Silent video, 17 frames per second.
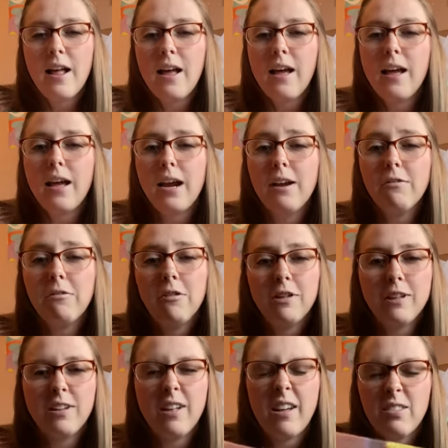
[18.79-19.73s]
And I
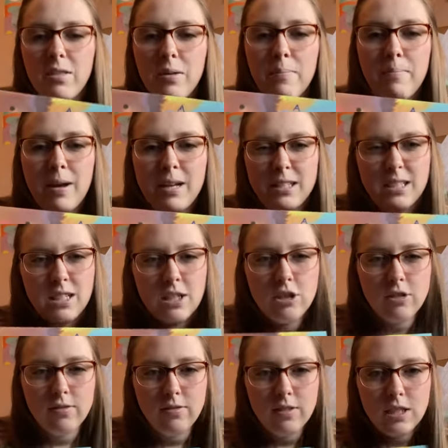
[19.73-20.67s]
really like the message
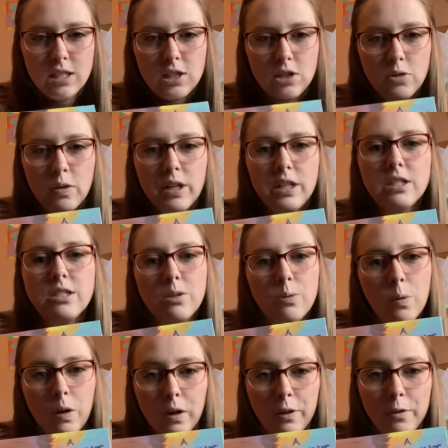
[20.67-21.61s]
of this story. So
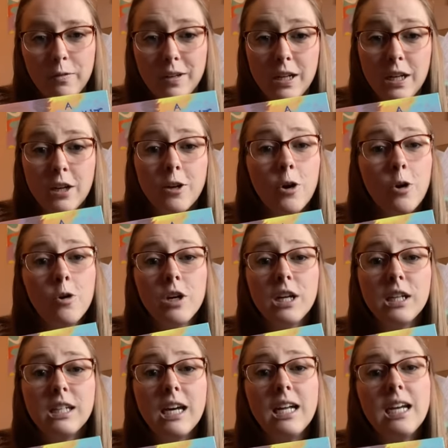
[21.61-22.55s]
we're going to read A
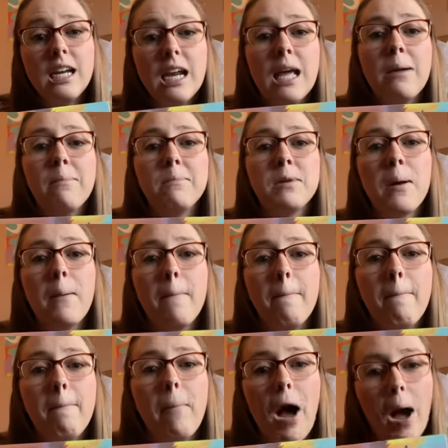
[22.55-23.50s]
Coconut Named
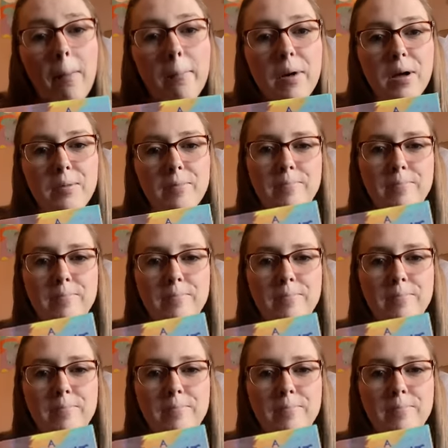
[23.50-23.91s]
Bob.